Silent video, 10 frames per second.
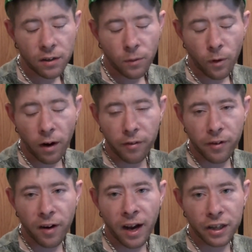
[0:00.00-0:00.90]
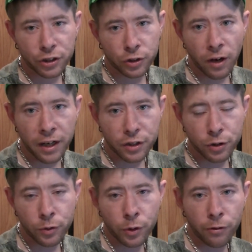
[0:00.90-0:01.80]
wherever they're at, straight
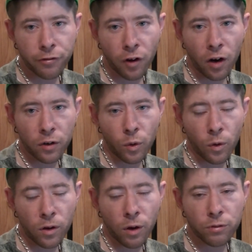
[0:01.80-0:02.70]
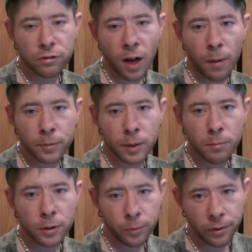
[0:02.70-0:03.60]
to your front door, no stops in
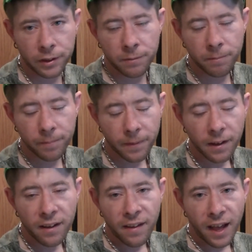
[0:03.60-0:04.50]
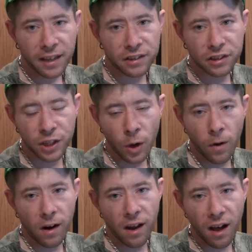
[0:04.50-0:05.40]
between, that's still
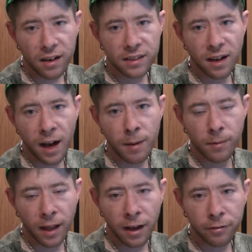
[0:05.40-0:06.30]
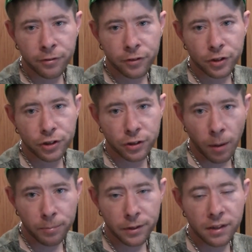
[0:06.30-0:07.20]
a lot of time left for
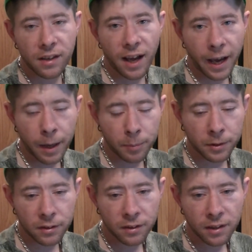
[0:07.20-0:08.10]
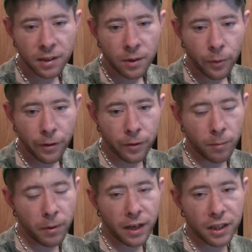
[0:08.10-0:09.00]
something to happen. Whether
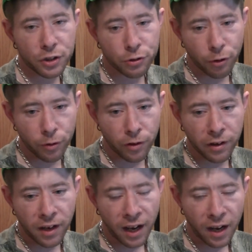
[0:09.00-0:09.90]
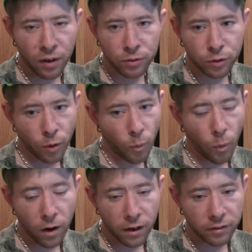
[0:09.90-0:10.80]
it be an intruder in the house or
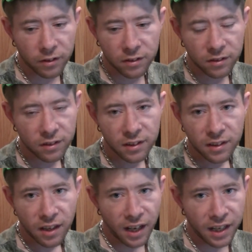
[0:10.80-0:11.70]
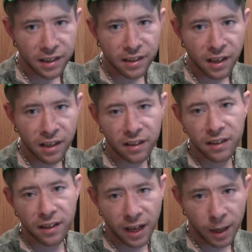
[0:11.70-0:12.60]
whatever. Anything
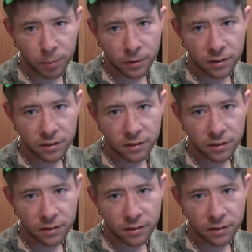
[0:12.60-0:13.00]
can happen.